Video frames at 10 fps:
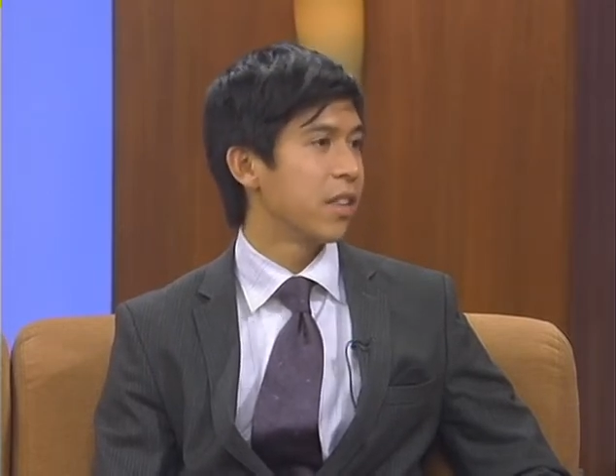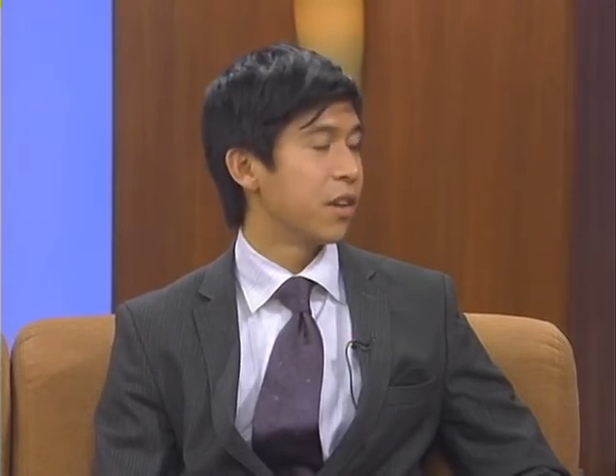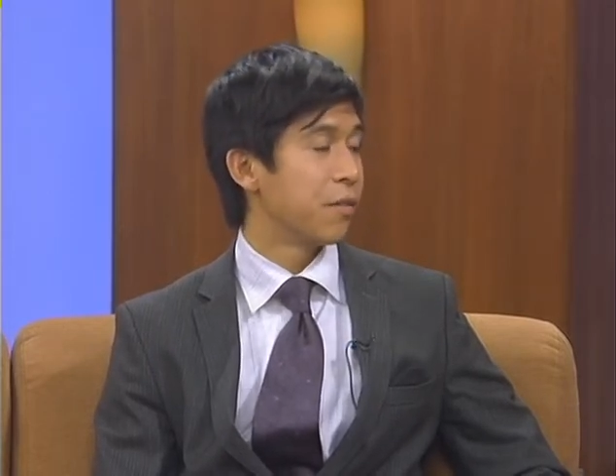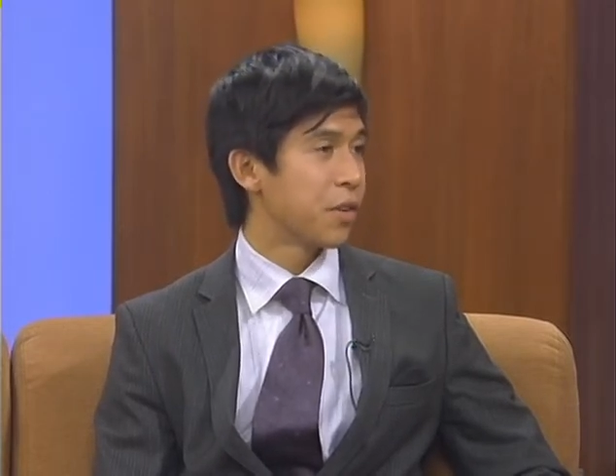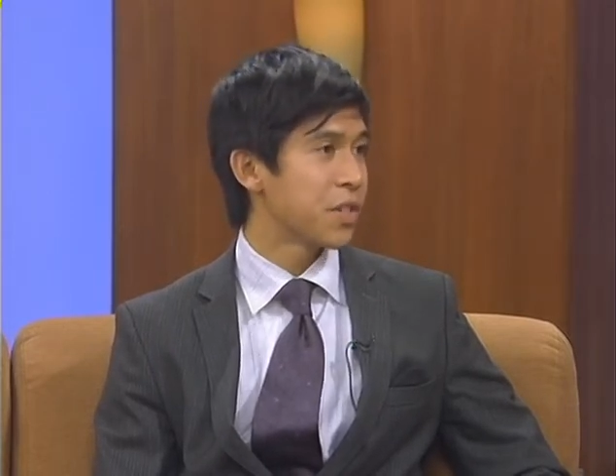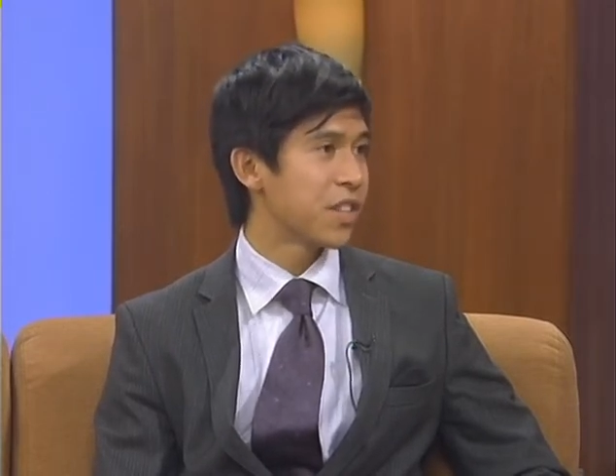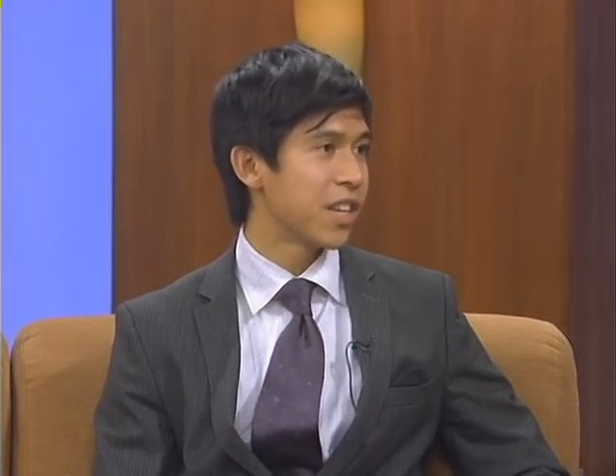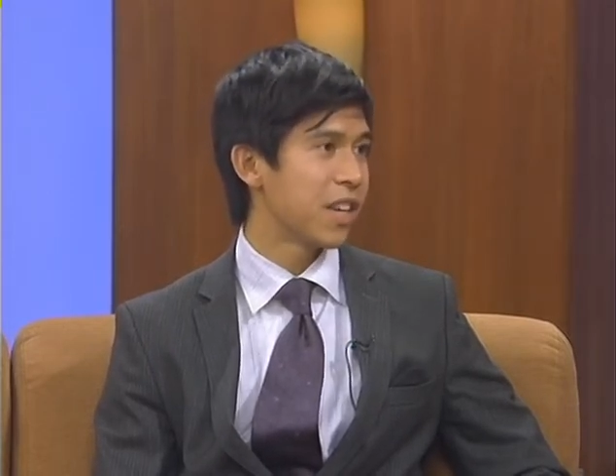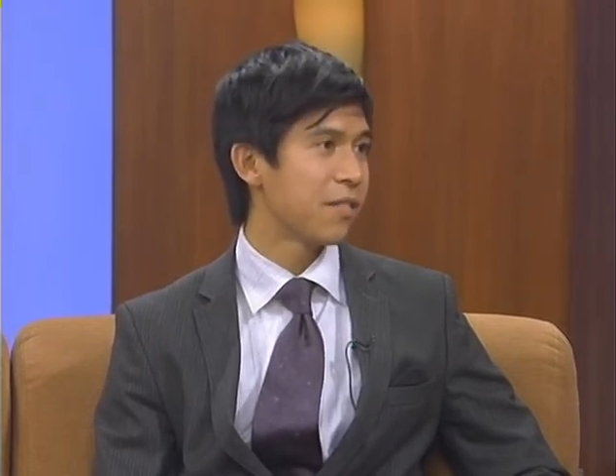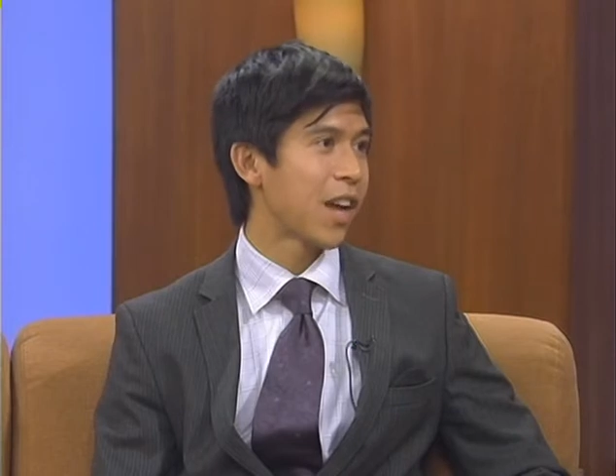the
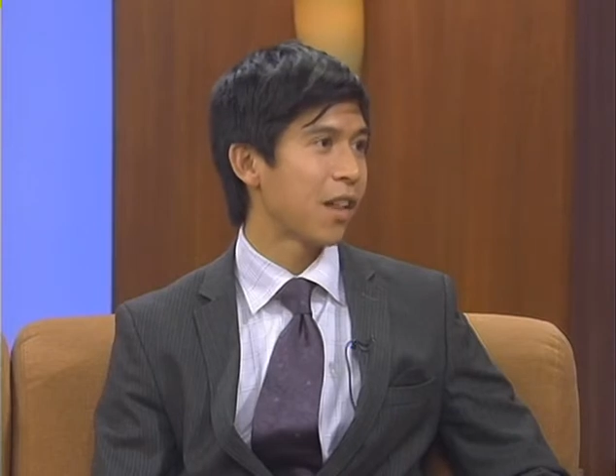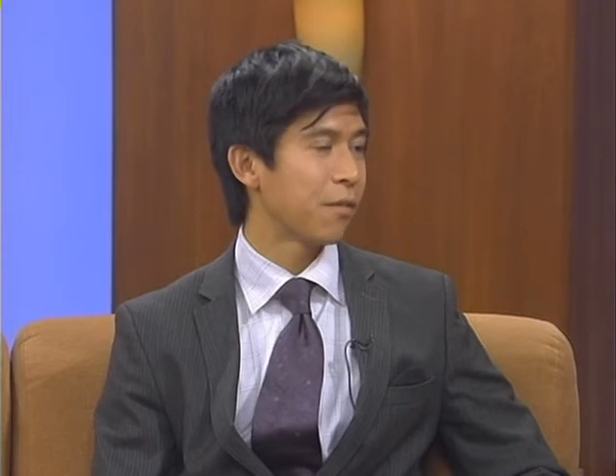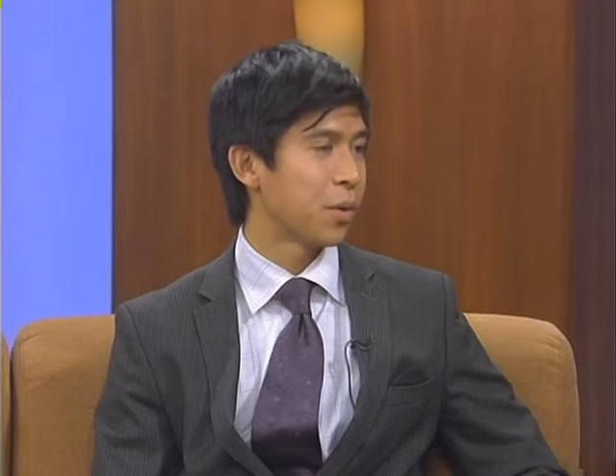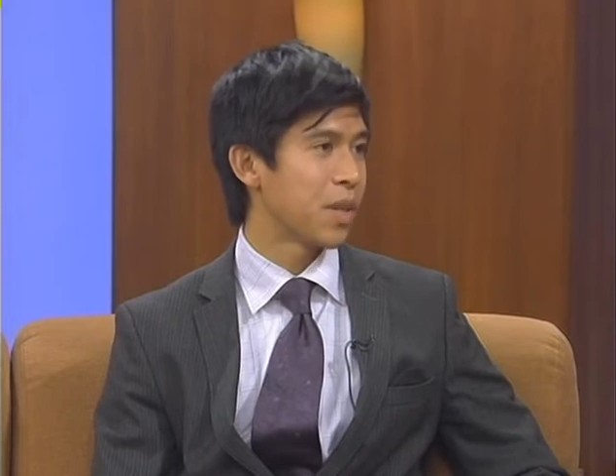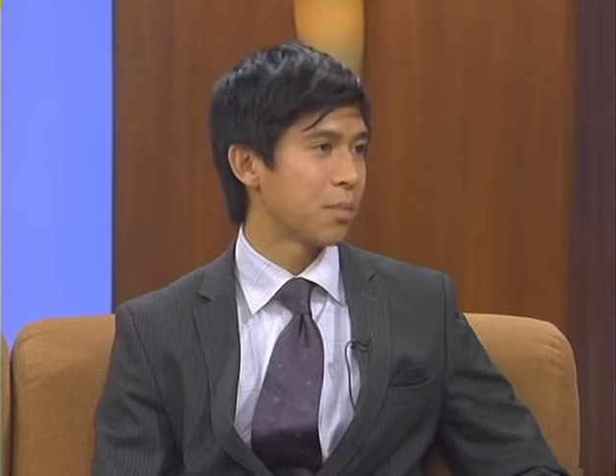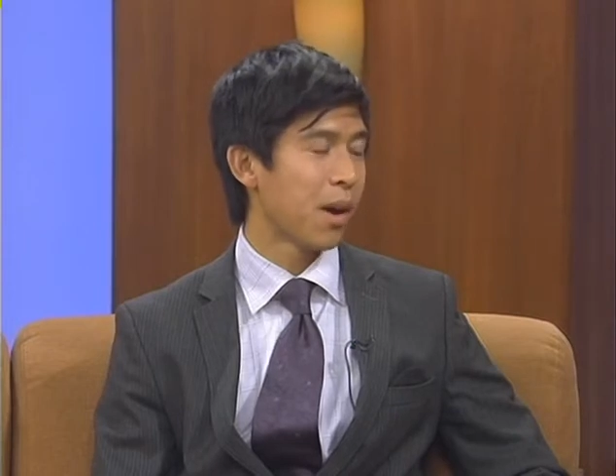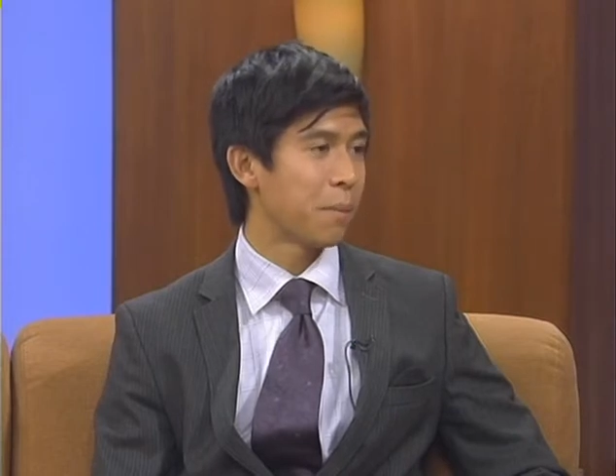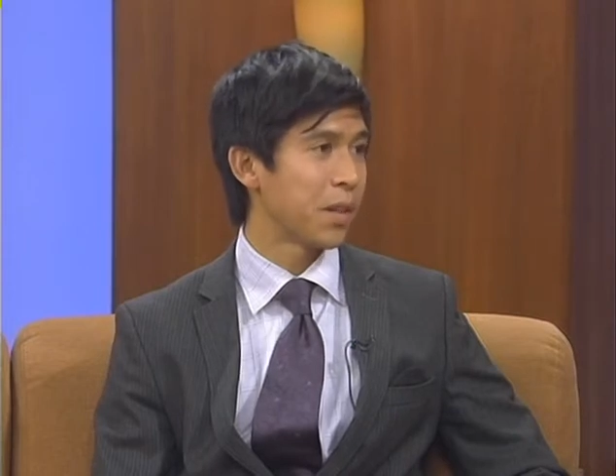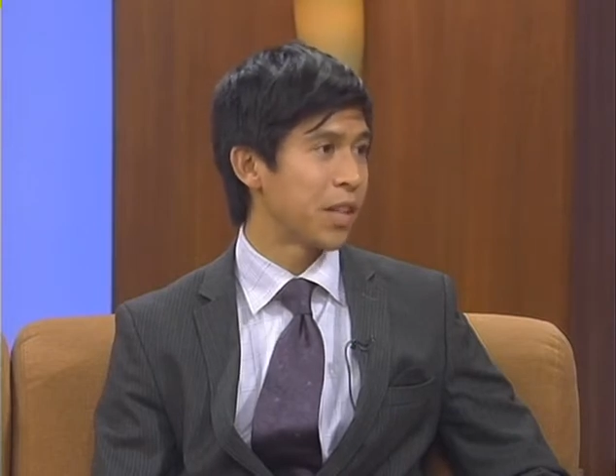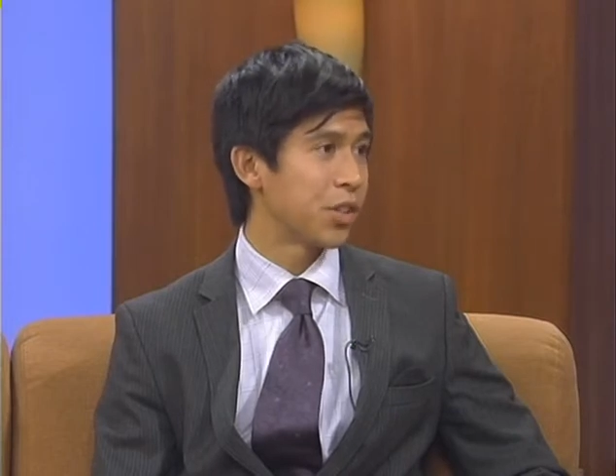diversity of California's
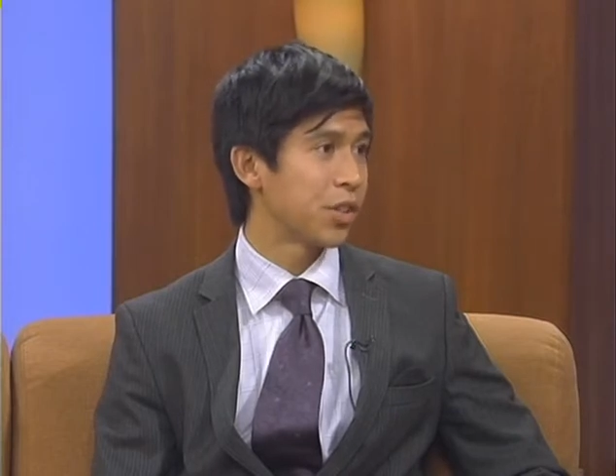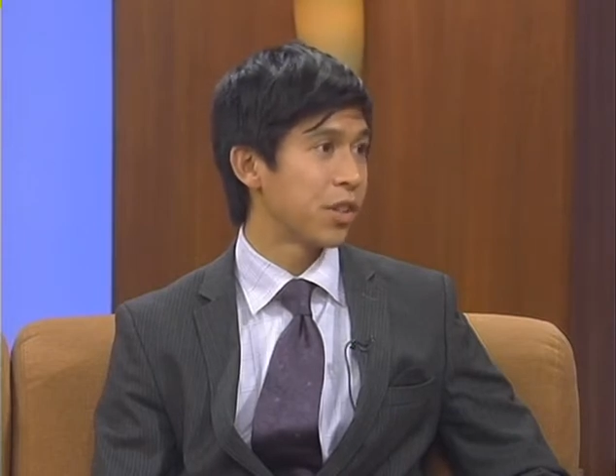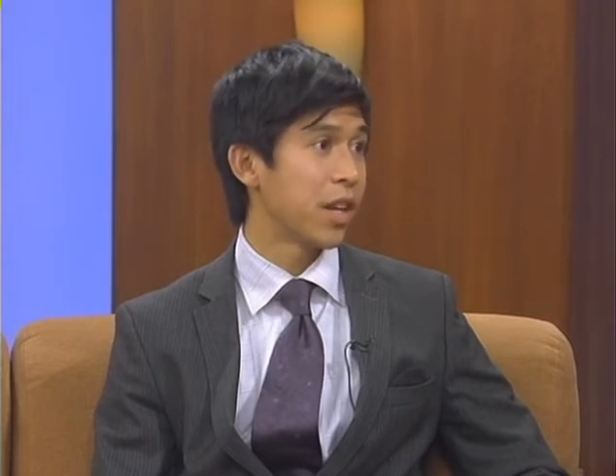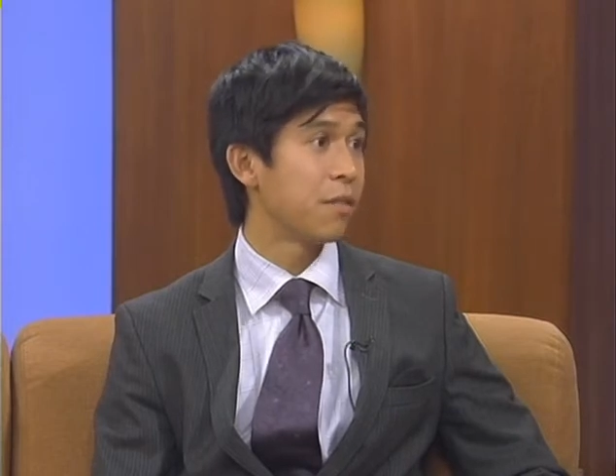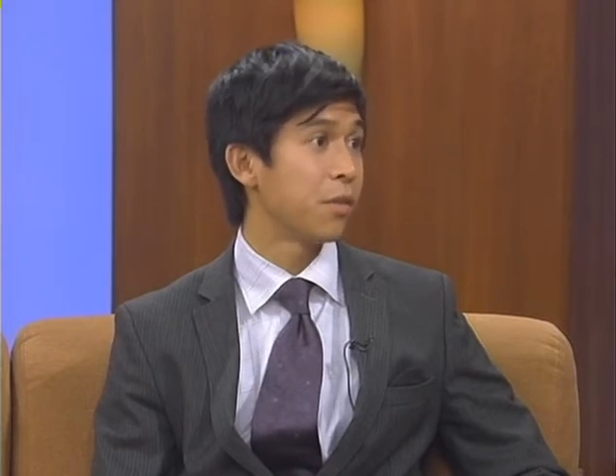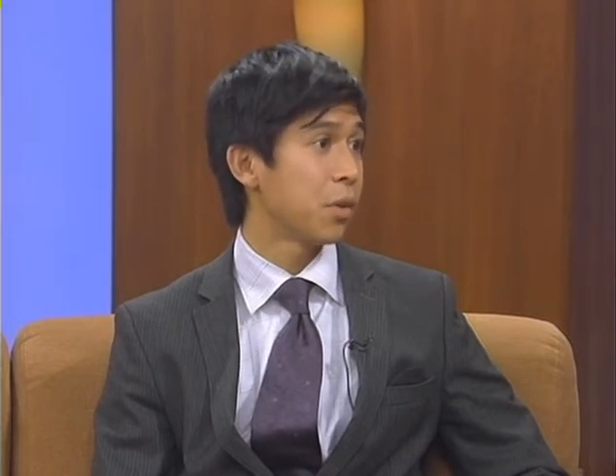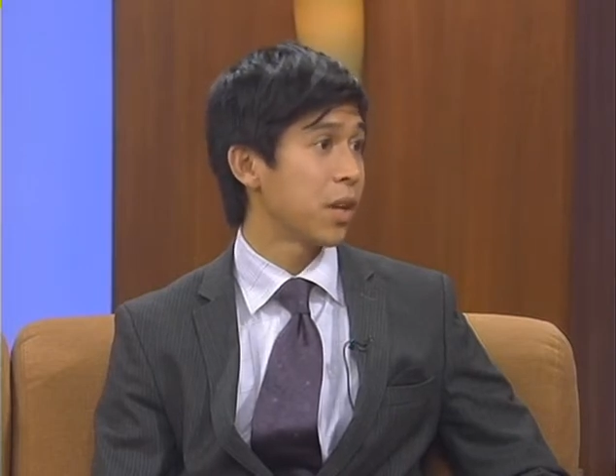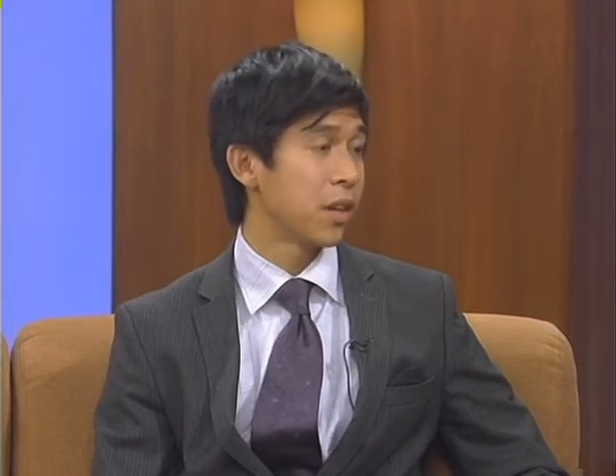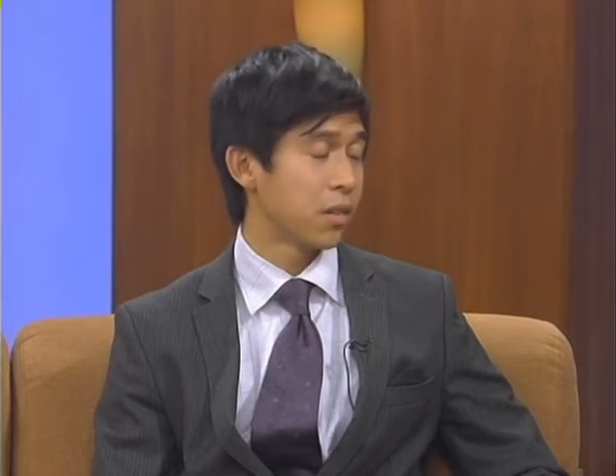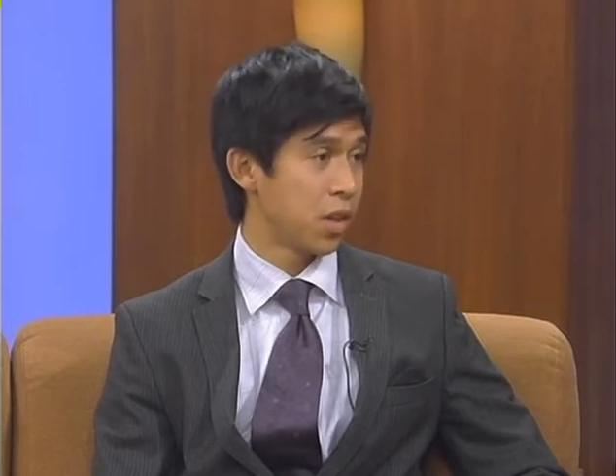population and
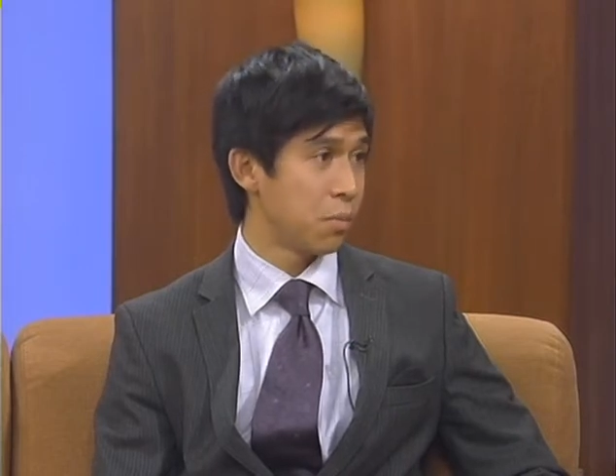voting